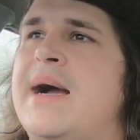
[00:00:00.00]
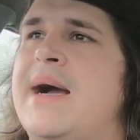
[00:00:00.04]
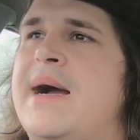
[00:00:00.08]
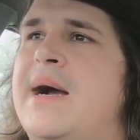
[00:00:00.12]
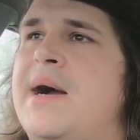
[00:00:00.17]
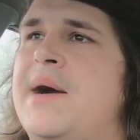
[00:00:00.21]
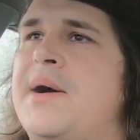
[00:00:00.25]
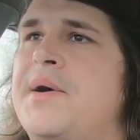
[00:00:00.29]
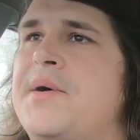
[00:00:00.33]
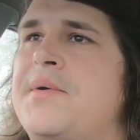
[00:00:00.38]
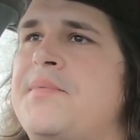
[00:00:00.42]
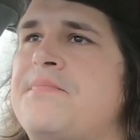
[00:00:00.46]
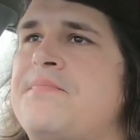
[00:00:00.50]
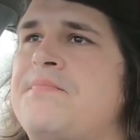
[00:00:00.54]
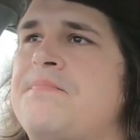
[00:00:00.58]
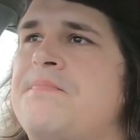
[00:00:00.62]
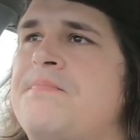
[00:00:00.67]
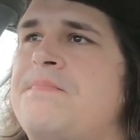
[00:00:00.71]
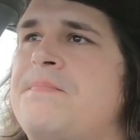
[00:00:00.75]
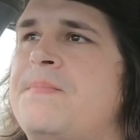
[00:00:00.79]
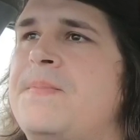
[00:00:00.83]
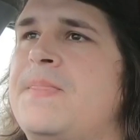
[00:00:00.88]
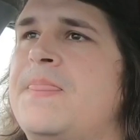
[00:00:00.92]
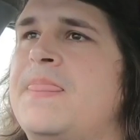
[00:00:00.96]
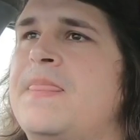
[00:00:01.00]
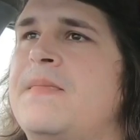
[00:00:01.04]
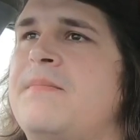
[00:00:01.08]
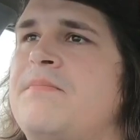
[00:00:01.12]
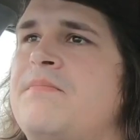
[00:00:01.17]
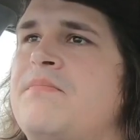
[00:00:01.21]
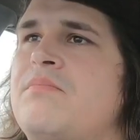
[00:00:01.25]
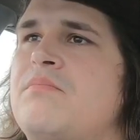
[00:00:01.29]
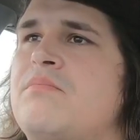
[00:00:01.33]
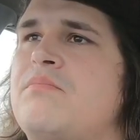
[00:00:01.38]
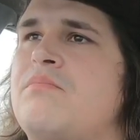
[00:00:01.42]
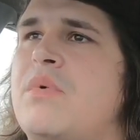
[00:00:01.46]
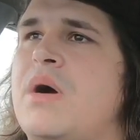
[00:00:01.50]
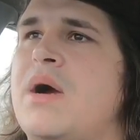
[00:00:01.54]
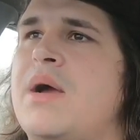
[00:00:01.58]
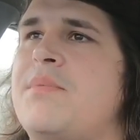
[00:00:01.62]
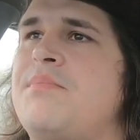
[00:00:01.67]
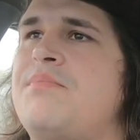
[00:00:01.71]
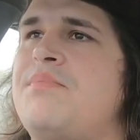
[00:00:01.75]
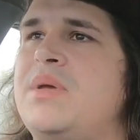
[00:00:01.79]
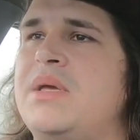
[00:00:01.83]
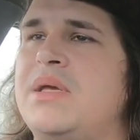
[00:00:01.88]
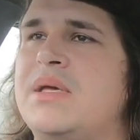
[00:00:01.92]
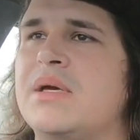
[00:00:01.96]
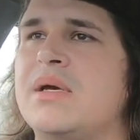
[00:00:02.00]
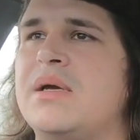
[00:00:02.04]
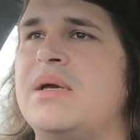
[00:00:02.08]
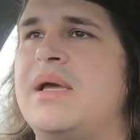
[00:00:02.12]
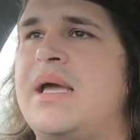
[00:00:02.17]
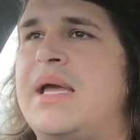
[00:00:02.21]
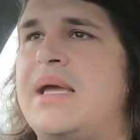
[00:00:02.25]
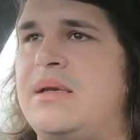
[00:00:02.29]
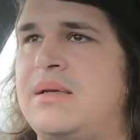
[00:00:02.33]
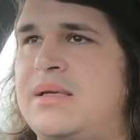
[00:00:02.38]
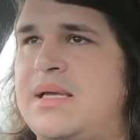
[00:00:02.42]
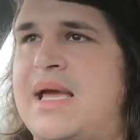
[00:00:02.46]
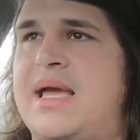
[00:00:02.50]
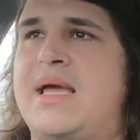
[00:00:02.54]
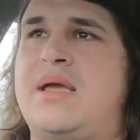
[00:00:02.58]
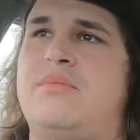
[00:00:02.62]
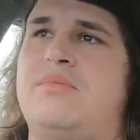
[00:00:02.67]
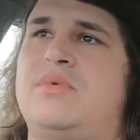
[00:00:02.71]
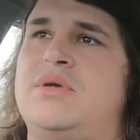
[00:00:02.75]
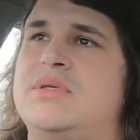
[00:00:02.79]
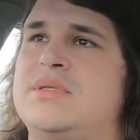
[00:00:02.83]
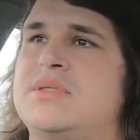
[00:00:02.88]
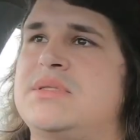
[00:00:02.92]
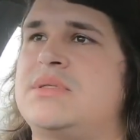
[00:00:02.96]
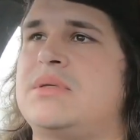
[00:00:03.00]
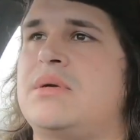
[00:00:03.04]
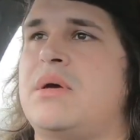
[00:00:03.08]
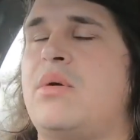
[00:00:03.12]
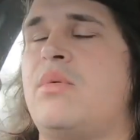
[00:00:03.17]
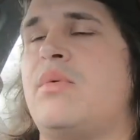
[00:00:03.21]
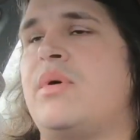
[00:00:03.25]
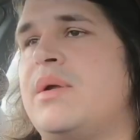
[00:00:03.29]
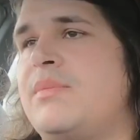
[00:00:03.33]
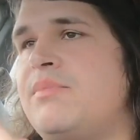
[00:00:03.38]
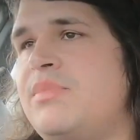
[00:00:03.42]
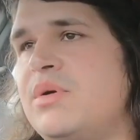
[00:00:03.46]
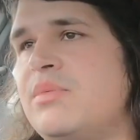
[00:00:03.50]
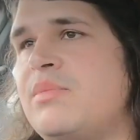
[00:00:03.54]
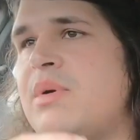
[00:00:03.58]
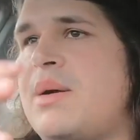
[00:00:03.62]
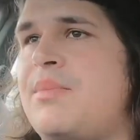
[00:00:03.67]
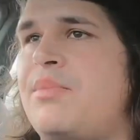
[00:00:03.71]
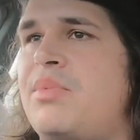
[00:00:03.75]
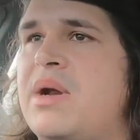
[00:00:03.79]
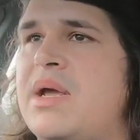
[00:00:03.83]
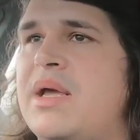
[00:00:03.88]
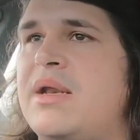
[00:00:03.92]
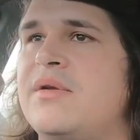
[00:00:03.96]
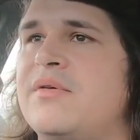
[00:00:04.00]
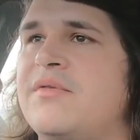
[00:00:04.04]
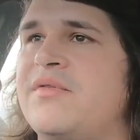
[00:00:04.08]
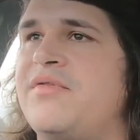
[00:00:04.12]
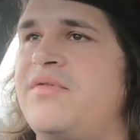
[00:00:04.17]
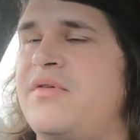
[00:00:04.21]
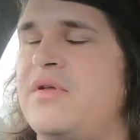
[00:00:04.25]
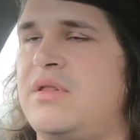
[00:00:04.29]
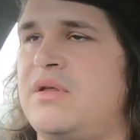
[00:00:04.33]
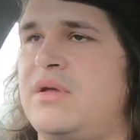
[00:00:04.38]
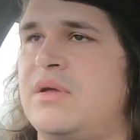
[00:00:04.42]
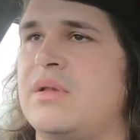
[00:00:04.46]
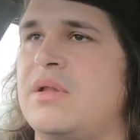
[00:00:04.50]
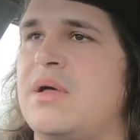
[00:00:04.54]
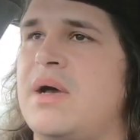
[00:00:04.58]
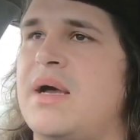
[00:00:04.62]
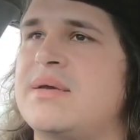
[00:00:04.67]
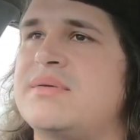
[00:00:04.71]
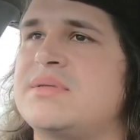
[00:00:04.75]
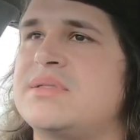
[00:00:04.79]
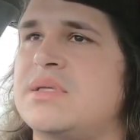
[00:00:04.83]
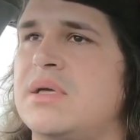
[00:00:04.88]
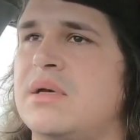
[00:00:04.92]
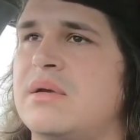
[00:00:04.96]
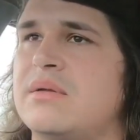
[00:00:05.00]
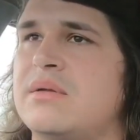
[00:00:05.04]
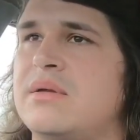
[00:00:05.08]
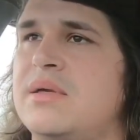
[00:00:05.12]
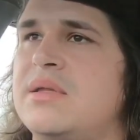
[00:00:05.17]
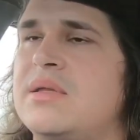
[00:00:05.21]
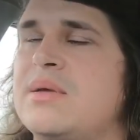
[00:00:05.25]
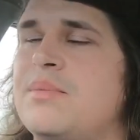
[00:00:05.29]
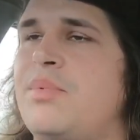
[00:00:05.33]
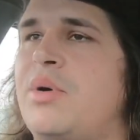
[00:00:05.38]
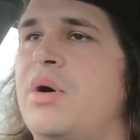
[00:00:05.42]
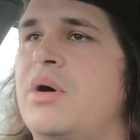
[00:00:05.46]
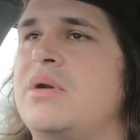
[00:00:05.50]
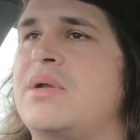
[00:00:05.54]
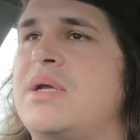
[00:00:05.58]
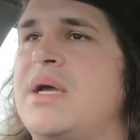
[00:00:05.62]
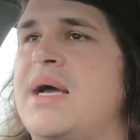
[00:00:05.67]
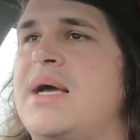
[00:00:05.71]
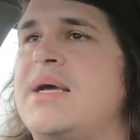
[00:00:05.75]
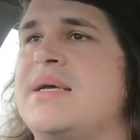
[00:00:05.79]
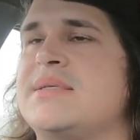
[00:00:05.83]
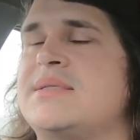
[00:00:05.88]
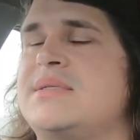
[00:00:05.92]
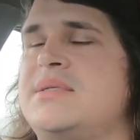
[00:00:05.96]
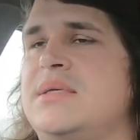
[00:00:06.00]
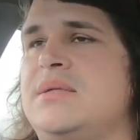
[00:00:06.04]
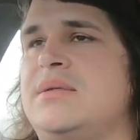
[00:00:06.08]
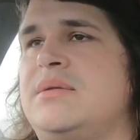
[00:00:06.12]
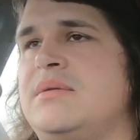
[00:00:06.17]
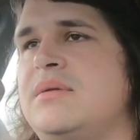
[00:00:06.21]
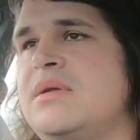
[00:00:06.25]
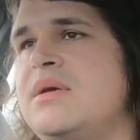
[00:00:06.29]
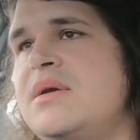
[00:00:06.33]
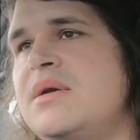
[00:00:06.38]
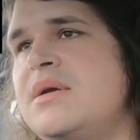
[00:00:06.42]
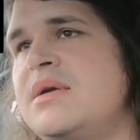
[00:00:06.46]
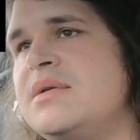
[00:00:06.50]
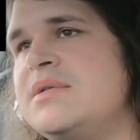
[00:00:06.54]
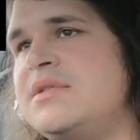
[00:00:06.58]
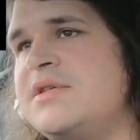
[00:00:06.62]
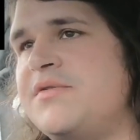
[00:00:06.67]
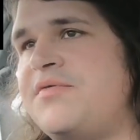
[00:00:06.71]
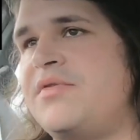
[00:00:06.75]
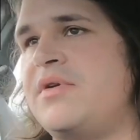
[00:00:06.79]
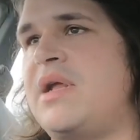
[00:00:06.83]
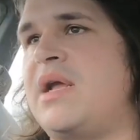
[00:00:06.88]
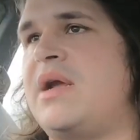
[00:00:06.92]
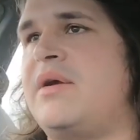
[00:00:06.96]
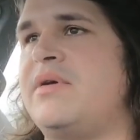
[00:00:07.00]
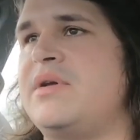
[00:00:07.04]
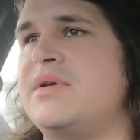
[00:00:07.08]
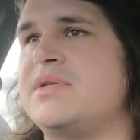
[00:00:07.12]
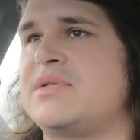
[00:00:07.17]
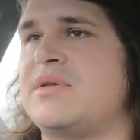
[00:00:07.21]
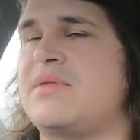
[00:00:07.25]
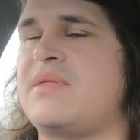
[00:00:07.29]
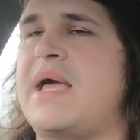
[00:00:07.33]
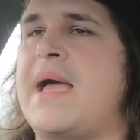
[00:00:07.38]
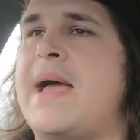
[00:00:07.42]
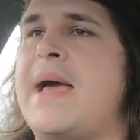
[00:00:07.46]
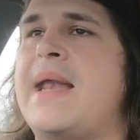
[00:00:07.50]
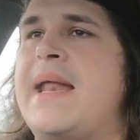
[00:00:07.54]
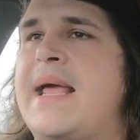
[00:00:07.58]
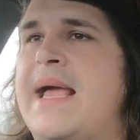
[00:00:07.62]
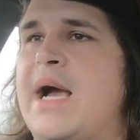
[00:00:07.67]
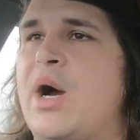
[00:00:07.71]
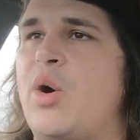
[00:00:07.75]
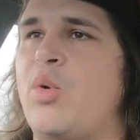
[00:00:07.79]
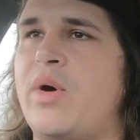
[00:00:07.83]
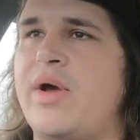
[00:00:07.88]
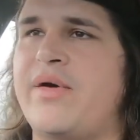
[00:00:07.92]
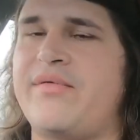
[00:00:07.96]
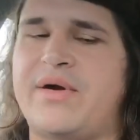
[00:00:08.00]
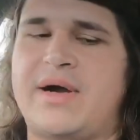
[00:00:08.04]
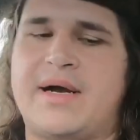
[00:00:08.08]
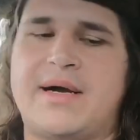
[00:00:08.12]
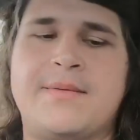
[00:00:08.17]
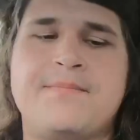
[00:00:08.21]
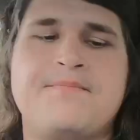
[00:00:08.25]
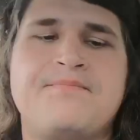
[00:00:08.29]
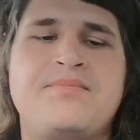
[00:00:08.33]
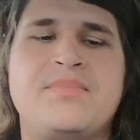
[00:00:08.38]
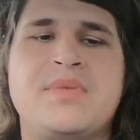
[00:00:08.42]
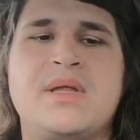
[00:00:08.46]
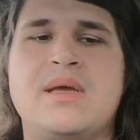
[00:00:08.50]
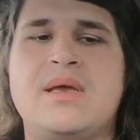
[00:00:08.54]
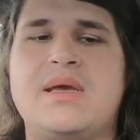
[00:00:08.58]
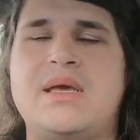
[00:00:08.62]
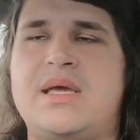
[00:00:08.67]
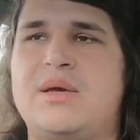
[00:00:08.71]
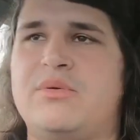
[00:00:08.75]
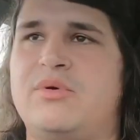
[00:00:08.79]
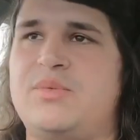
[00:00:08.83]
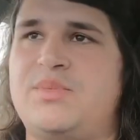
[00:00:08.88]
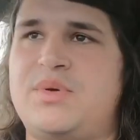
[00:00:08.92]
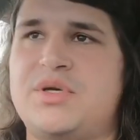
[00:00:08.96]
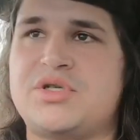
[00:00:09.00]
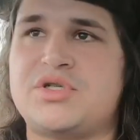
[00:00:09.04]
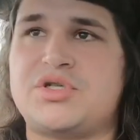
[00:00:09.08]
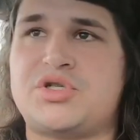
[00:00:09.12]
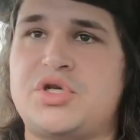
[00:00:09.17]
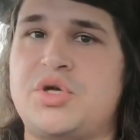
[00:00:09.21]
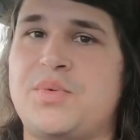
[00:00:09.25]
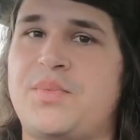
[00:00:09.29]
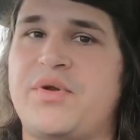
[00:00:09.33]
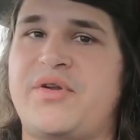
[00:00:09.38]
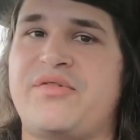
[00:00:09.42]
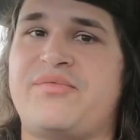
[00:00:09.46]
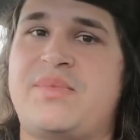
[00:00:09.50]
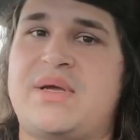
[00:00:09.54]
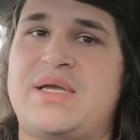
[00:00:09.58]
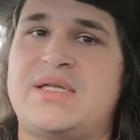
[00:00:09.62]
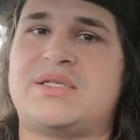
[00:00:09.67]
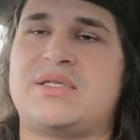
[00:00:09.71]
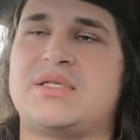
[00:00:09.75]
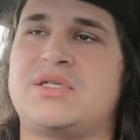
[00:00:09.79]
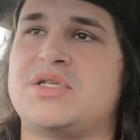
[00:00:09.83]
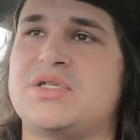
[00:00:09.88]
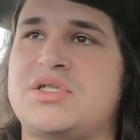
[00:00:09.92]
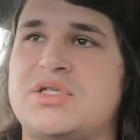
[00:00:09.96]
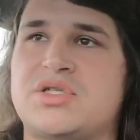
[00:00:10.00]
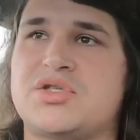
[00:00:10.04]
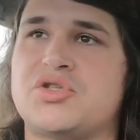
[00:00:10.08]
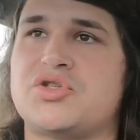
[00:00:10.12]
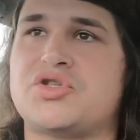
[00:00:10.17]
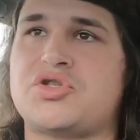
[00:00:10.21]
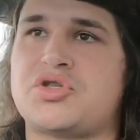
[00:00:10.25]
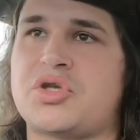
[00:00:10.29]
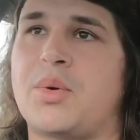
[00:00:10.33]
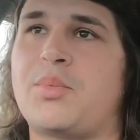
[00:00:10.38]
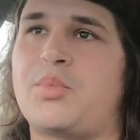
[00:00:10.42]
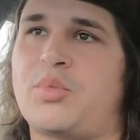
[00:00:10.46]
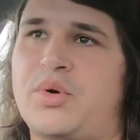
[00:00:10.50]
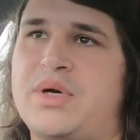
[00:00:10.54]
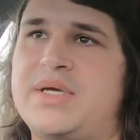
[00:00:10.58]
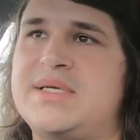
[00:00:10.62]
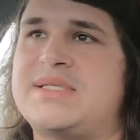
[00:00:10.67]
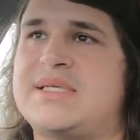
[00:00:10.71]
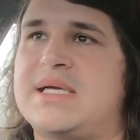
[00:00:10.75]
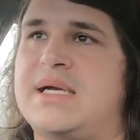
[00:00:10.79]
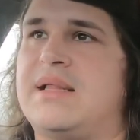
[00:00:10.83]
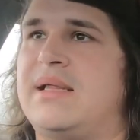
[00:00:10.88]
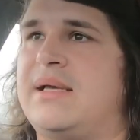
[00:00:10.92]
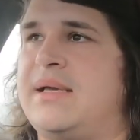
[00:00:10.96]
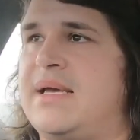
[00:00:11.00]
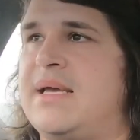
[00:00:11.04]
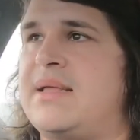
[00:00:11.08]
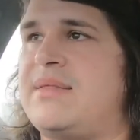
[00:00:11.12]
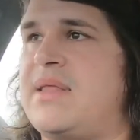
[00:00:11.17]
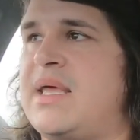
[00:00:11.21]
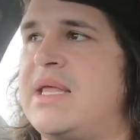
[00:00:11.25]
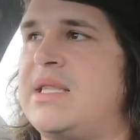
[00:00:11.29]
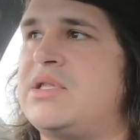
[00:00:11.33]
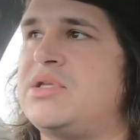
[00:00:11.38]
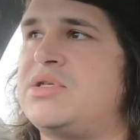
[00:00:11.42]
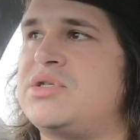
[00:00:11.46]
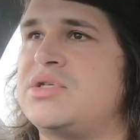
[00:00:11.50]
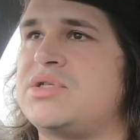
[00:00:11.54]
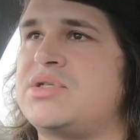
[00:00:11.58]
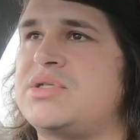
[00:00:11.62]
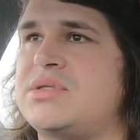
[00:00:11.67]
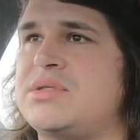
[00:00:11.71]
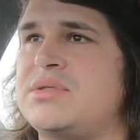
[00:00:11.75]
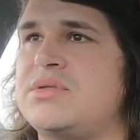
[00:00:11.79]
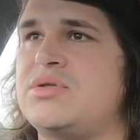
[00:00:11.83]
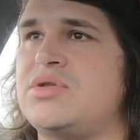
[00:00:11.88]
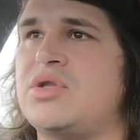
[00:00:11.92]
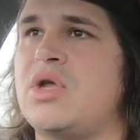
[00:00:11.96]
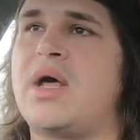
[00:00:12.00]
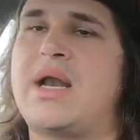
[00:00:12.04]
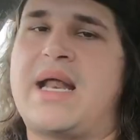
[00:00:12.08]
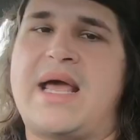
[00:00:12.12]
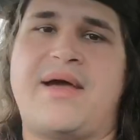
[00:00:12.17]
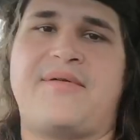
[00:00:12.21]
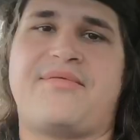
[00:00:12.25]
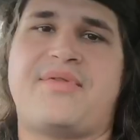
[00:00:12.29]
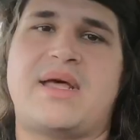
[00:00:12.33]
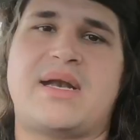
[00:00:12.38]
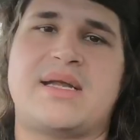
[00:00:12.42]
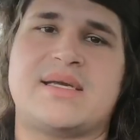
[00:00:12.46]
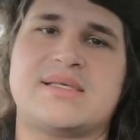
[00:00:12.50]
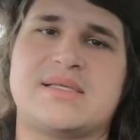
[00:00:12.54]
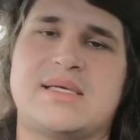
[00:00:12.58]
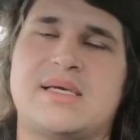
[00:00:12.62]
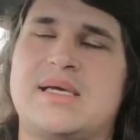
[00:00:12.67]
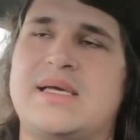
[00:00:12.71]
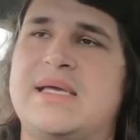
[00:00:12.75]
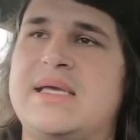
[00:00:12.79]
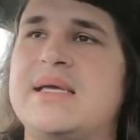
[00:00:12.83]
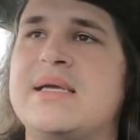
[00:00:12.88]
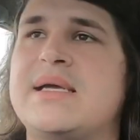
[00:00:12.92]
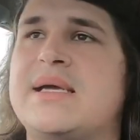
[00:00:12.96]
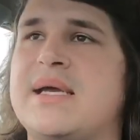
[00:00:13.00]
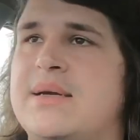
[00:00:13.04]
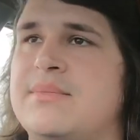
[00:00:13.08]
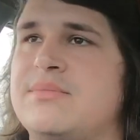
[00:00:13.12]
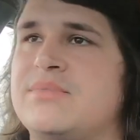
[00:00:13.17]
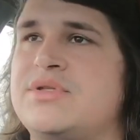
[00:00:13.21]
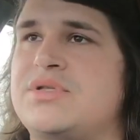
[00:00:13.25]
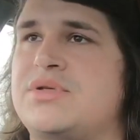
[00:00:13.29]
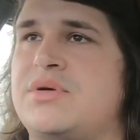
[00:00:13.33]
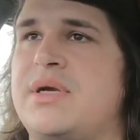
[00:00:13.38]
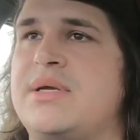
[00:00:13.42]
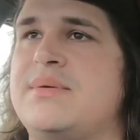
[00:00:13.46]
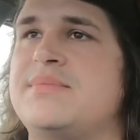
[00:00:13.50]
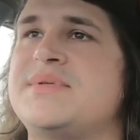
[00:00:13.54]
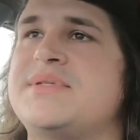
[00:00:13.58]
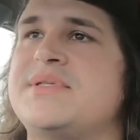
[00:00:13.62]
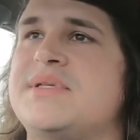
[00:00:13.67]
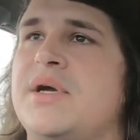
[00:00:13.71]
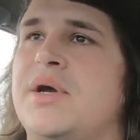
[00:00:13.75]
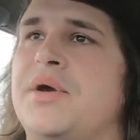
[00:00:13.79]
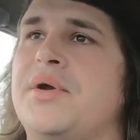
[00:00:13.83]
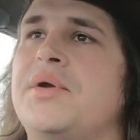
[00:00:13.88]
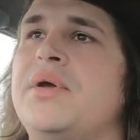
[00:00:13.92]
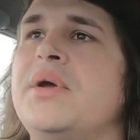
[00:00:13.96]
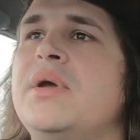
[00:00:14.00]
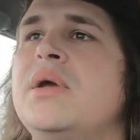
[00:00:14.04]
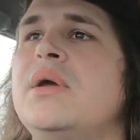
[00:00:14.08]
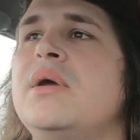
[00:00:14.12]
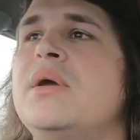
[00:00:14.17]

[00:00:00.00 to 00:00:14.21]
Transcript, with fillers: Um, My bigger end game is I want to build my brand of Further Your Lifestyle and the podcast and different areas on that. However, it would be stupid of me to just stop reselling and then just not have that as an income stream. So